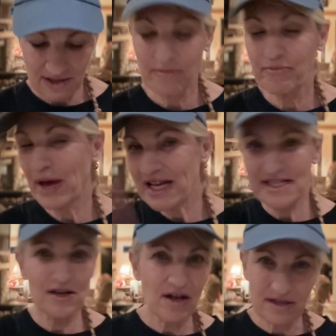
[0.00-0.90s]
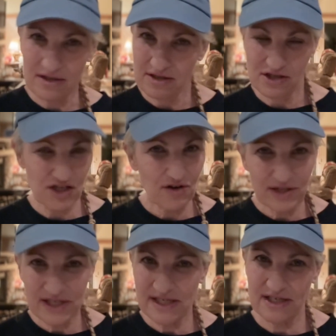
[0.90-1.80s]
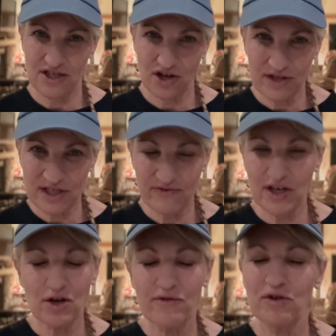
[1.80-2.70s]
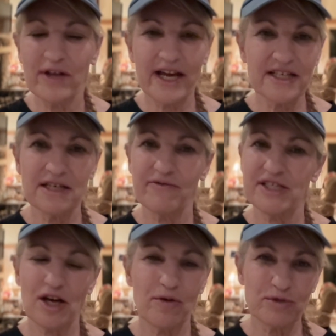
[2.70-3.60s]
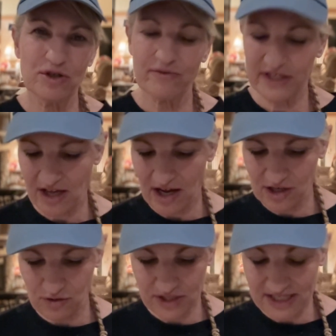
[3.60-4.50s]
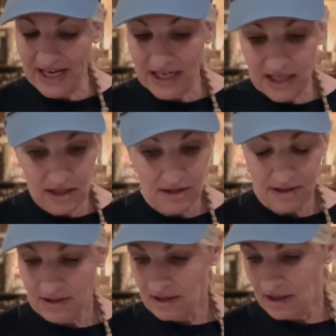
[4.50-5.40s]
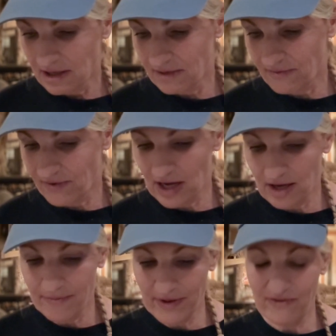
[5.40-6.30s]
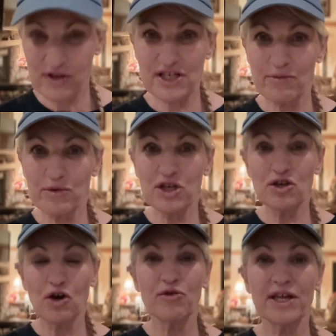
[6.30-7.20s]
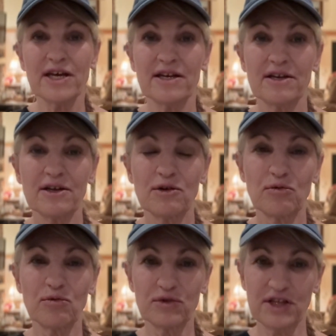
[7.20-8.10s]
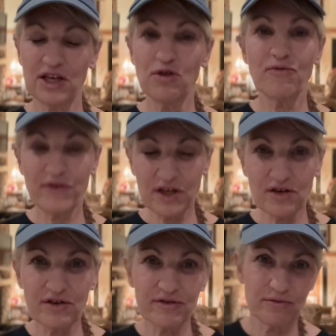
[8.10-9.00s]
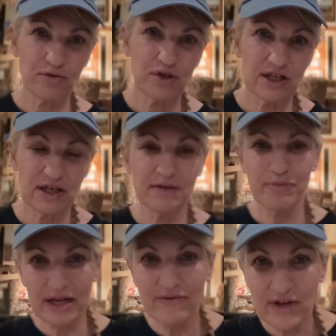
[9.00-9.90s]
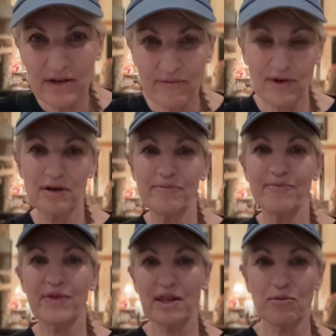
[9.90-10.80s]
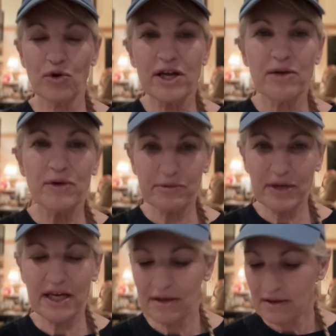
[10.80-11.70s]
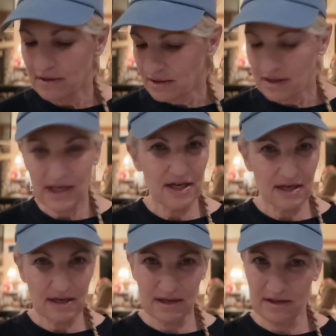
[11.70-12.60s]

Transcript: Pass it on. Share this video if you liked it, if it's helped you, if it's gotten you excited, if there's someone you know that you feel would benefit from working with me, then